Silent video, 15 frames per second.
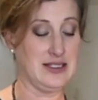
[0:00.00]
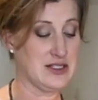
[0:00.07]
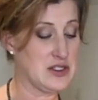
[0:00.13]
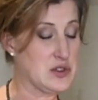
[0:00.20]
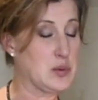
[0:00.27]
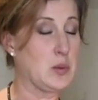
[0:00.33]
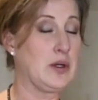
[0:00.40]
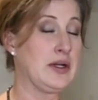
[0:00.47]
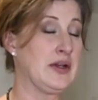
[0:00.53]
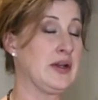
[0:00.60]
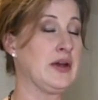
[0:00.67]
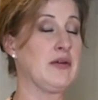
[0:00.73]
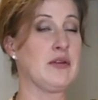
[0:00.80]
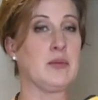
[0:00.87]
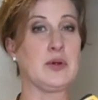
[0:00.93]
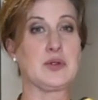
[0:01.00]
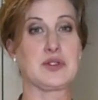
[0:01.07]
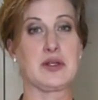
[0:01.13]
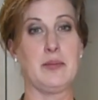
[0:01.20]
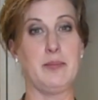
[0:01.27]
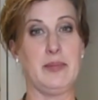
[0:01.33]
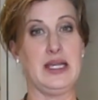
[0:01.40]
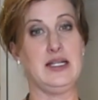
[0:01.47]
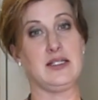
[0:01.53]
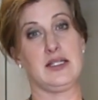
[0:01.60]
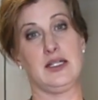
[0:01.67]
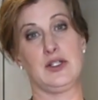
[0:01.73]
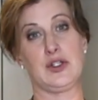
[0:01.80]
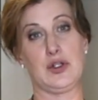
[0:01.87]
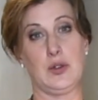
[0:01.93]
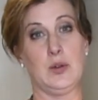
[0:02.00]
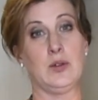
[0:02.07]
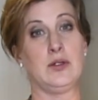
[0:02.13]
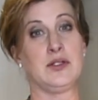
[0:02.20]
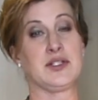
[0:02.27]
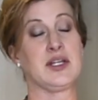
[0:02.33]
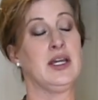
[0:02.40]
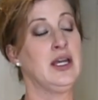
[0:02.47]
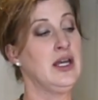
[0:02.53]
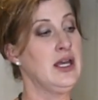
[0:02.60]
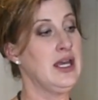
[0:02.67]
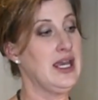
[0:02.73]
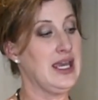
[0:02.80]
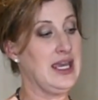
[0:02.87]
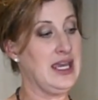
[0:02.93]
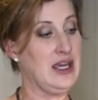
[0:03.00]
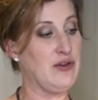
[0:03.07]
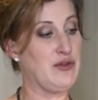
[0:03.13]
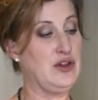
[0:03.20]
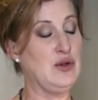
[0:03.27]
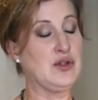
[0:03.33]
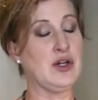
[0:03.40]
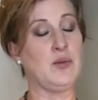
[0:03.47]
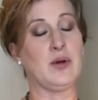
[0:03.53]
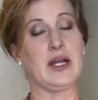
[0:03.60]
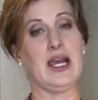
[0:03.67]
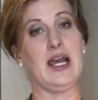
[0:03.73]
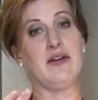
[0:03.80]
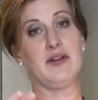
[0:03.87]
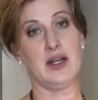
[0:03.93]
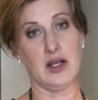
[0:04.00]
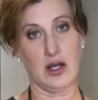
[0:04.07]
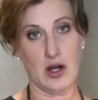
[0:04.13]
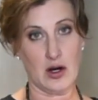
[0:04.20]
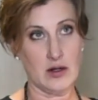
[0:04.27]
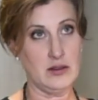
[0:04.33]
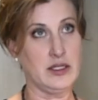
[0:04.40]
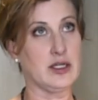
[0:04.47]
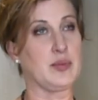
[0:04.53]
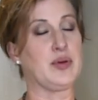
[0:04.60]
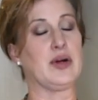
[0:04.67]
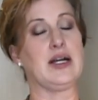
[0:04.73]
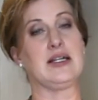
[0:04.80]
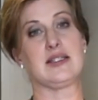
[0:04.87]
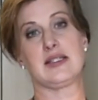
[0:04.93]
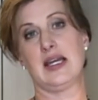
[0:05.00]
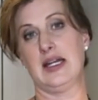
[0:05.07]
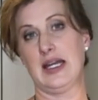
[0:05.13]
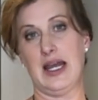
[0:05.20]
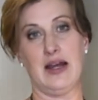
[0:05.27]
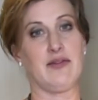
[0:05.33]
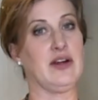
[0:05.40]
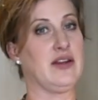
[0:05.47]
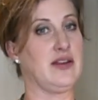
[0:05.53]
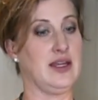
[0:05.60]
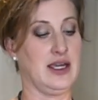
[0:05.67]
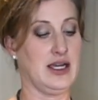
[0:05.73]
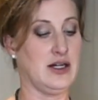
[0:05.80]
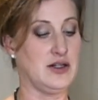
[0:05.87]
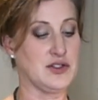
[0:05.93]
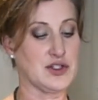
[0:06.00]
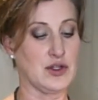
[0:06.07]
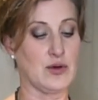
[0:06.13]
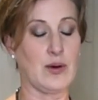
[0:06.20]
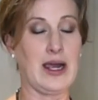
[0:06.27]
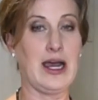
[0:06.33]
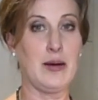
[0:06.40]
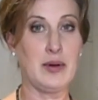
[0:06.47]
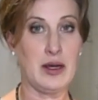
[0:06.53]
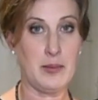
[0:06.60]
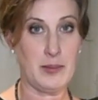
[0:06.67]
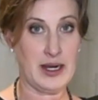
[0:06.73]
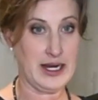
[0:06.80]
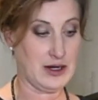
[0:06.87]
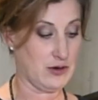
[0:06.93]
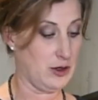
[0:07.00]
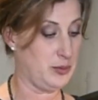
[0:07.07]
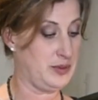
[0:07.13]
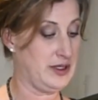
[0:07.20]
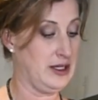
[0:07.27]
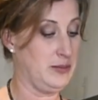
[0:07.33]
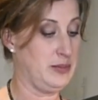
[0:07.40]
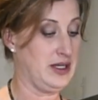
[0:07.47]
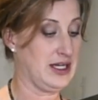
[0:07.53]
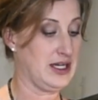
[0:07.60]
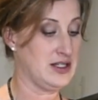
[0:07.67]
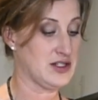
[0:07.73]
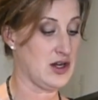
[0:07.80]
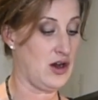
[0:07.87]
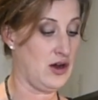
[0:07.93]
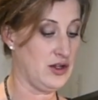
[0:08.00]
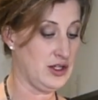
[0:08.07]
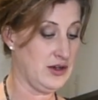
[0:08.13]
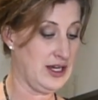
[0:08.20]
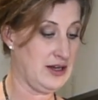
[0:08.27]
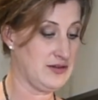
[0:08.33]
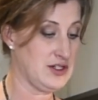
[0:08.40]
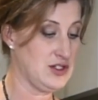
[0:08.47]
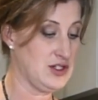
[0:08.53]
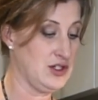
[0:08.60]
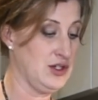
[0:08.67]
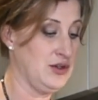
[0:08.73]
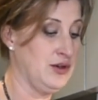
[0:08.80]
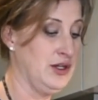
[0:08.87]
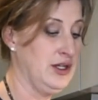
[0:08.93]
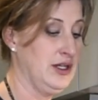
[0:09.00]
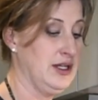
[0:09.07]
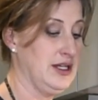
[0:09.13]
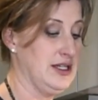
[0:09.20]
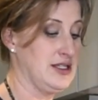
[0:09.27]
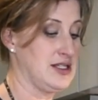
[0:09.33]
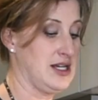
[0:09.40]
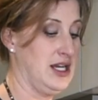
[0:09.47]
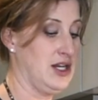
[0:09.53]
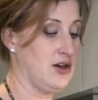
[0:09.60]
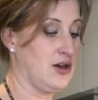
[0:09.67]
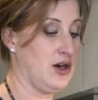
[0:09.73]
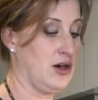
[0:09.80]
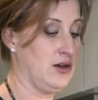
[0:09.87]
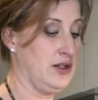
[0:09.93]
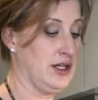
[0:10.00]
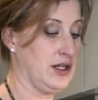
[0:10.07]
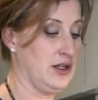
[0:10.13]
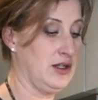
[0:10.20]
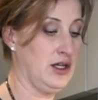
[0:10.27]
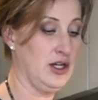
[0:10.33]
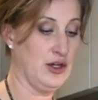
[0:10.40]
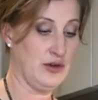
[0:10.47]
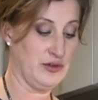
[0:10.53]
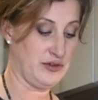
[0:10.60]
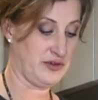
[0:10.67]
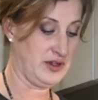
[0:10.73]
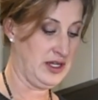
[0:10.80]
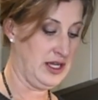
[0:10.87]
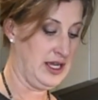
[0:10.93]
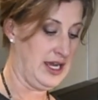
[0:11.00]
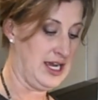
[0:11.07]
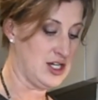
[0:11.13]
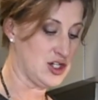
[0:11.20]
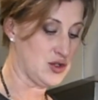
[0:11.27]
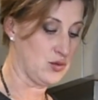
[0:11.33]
This is one of the most amazing tools. If you don't want to have a garlic press and everything else, grab a microplane, because all you have to do is take your garlic clove and just